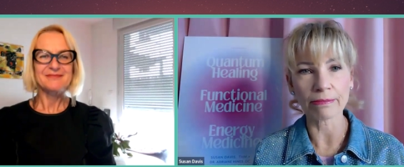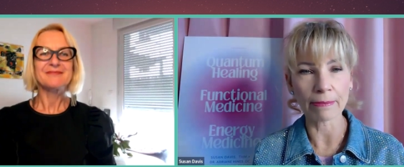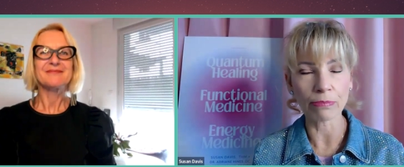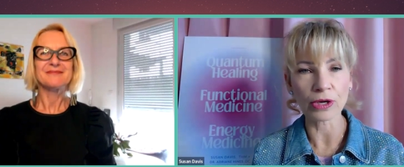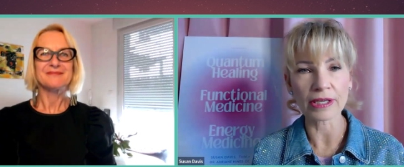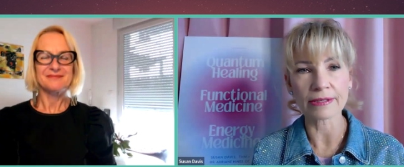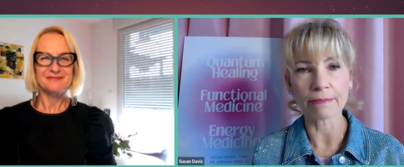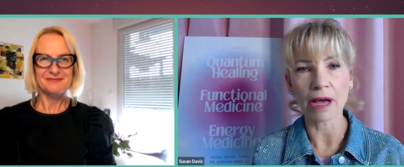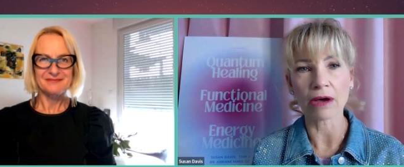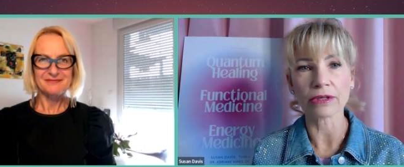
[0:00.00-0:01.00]
Speaker 1: my book is
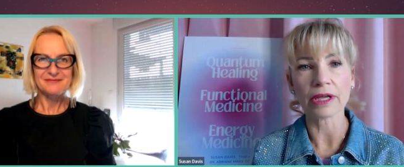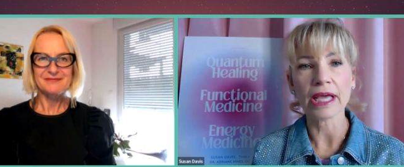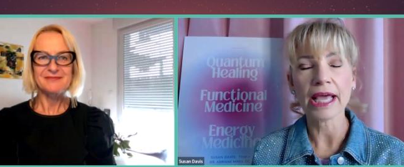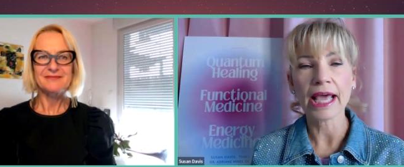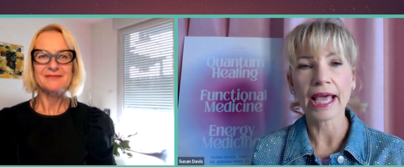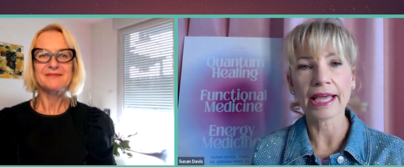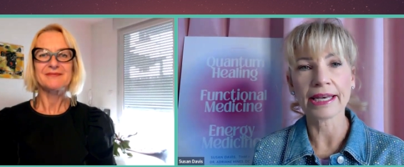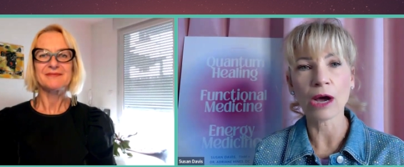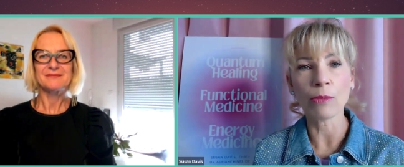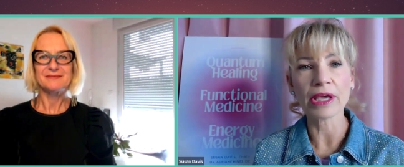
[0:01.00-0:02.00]
about and
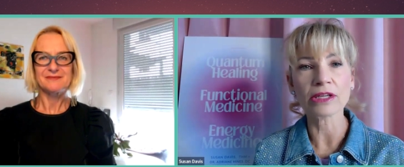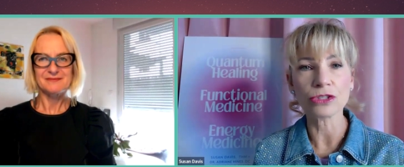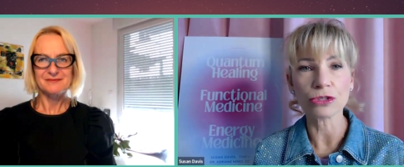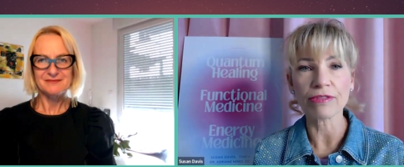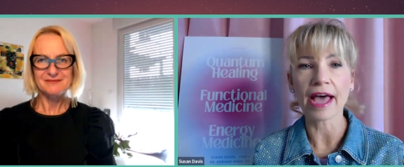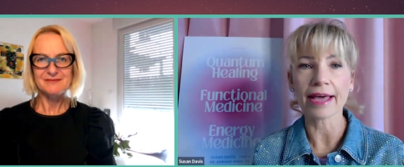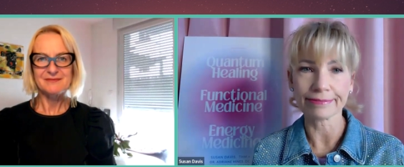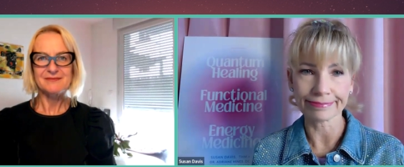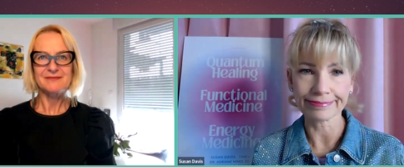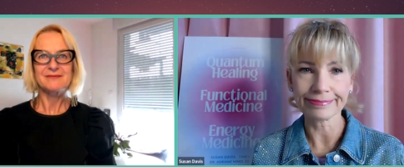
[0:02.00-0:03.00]
how we can do that.
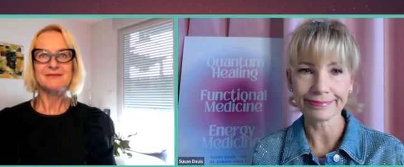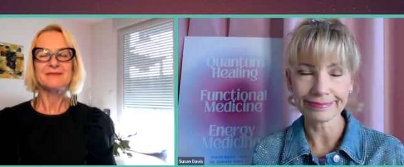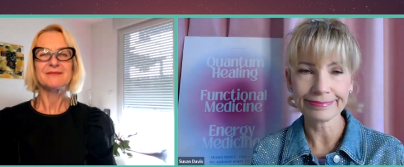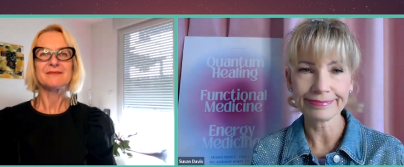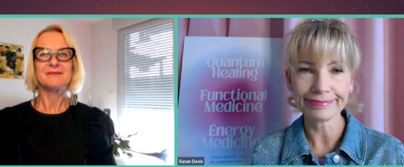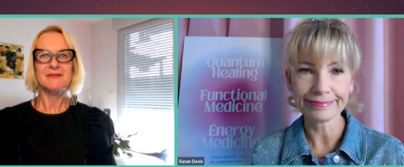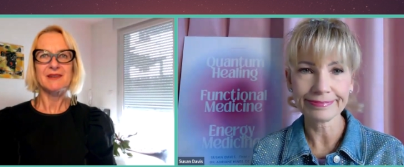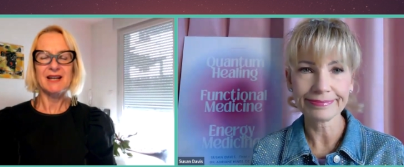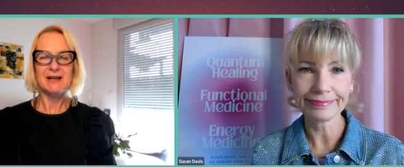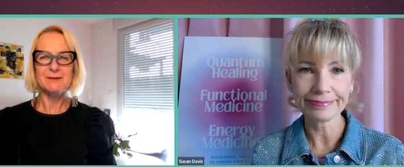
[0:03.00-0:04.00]

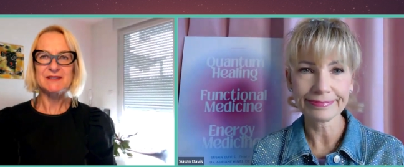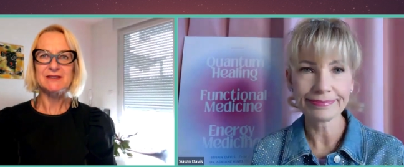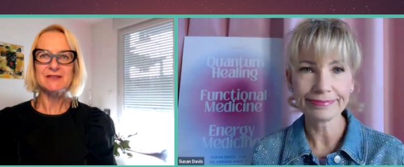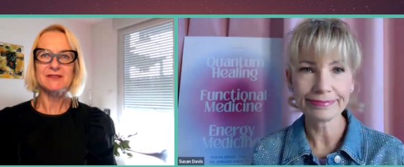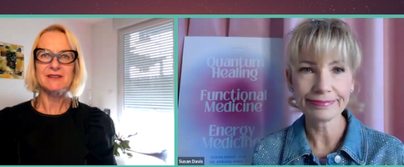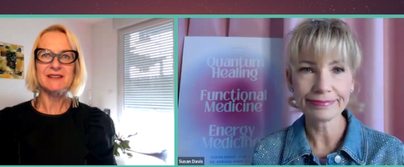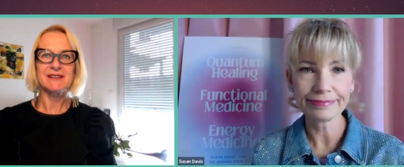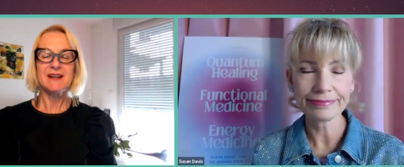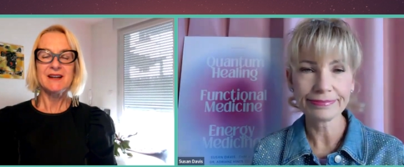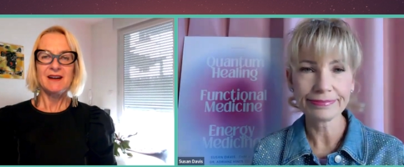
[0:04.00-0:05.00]
Absolutely.
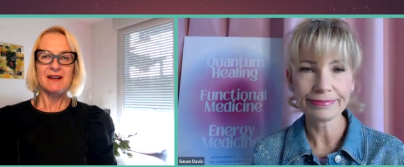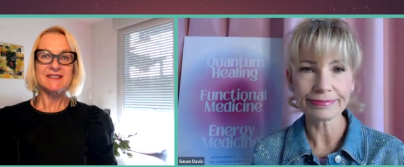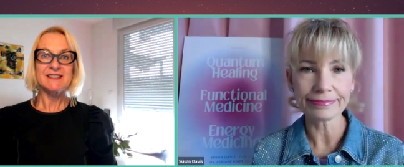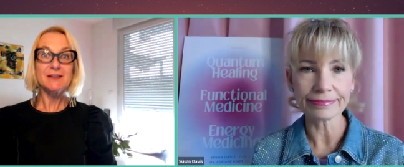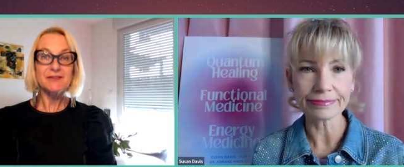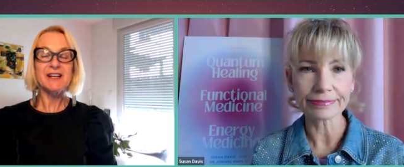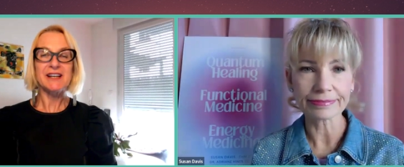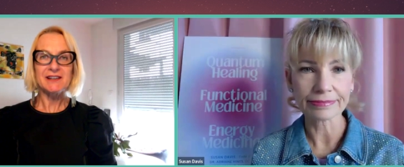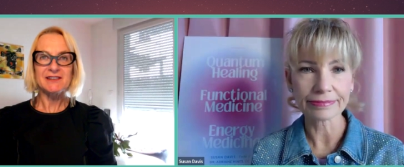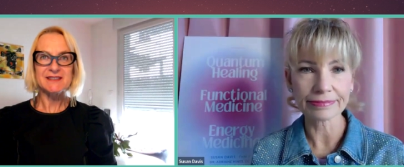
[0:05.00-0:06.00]
And
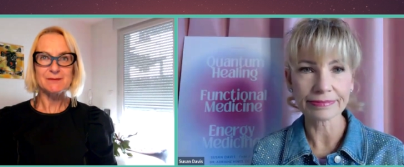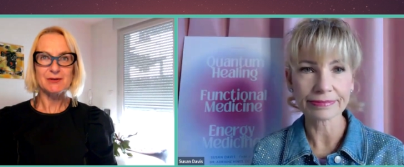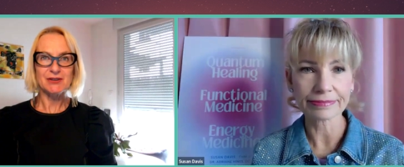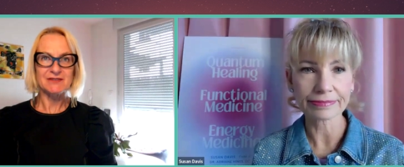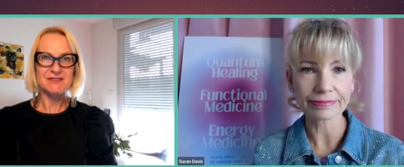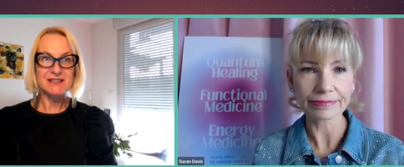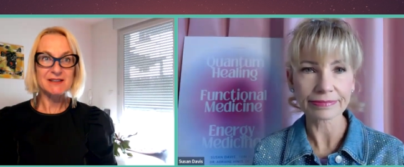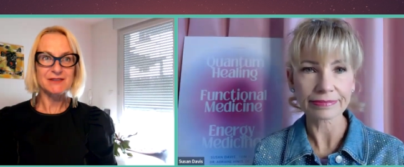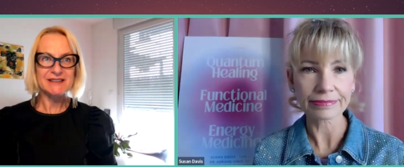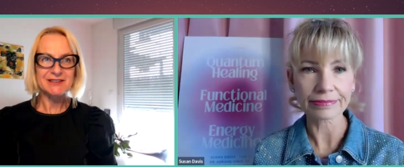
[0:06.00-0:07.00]
self-care
Speaker 2: is a part of
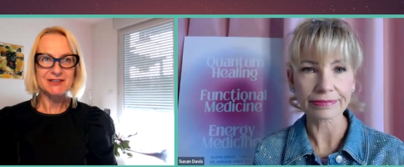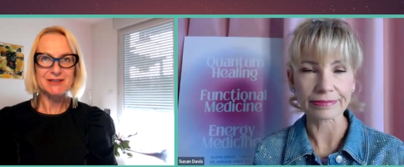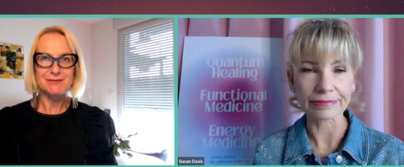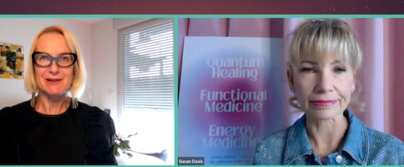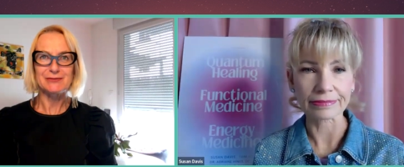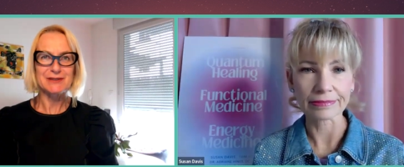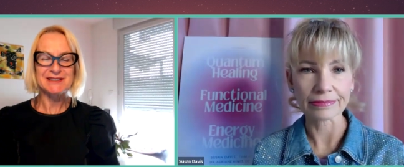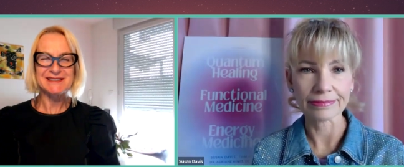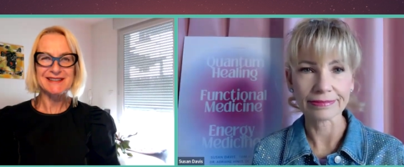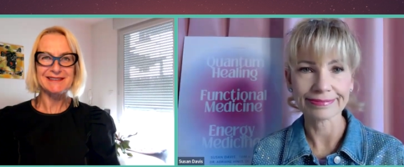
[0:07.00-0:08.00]
self-leadership. I always
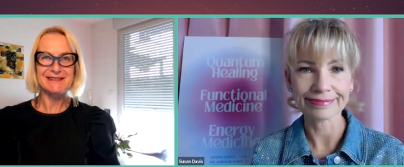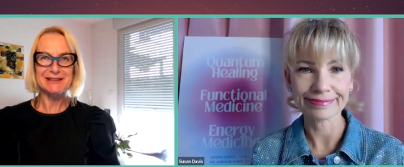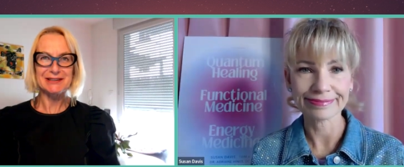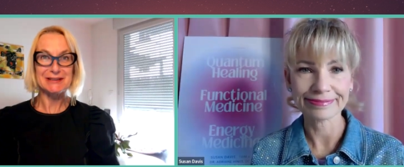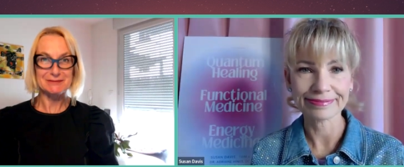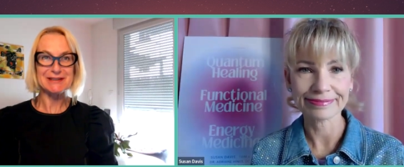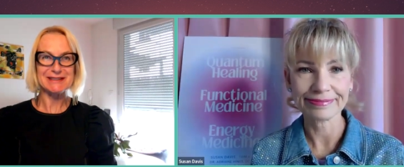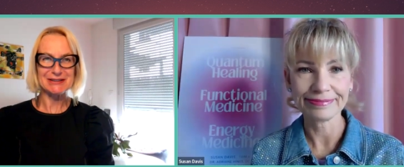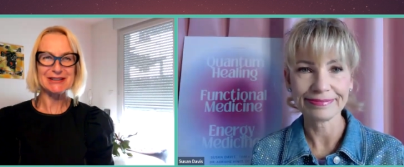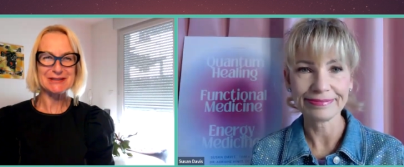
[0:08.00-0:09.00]
say leadership
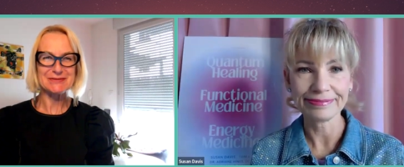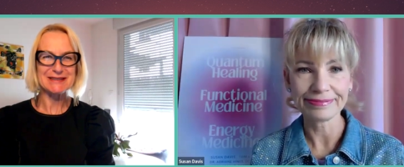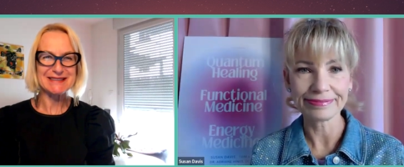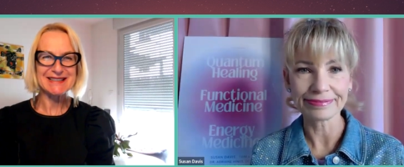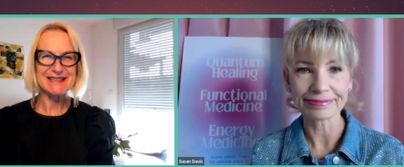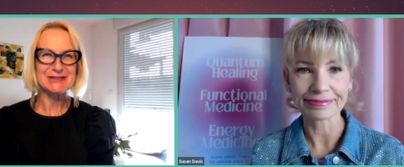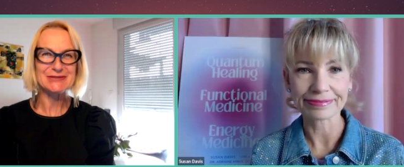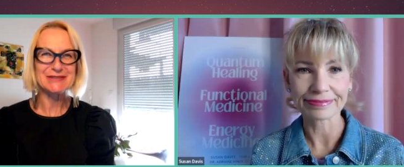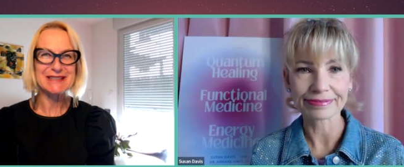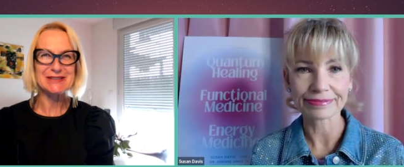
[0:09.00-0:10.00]
starts with self.
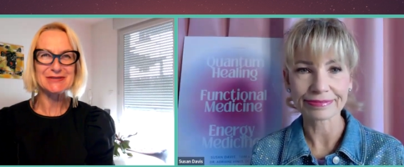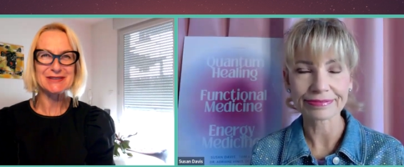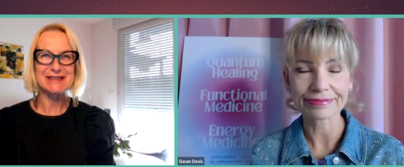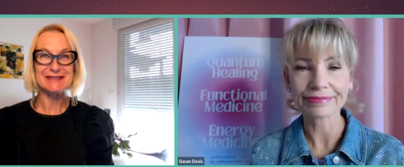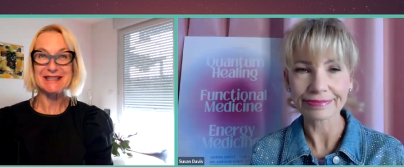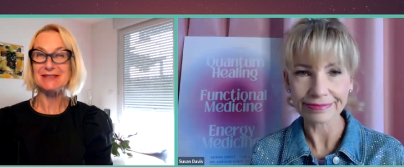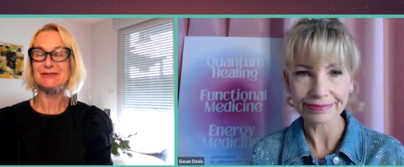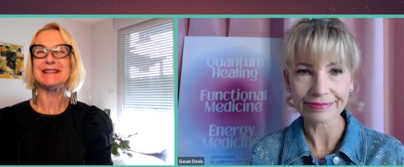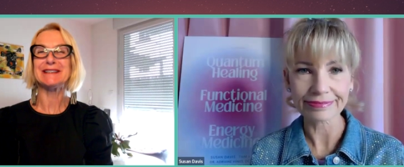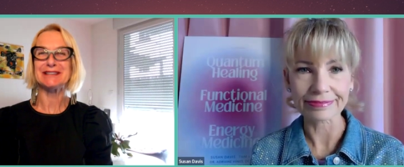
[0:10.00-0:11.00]

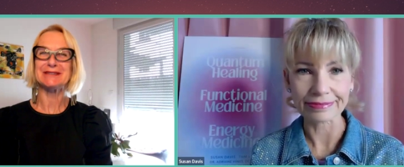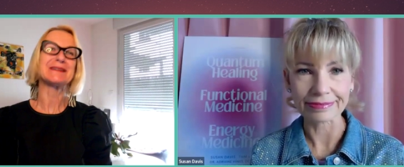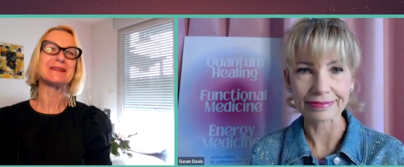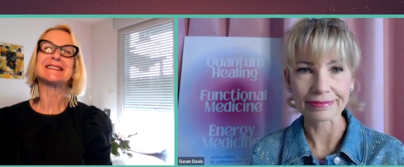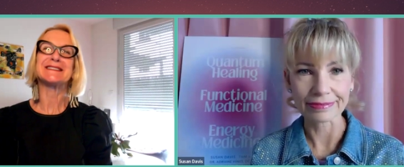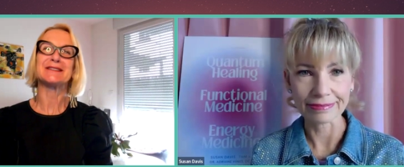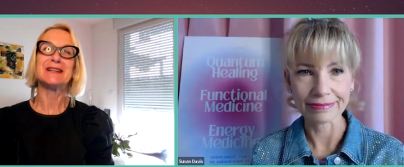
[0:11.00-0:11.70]
Self-leadership is a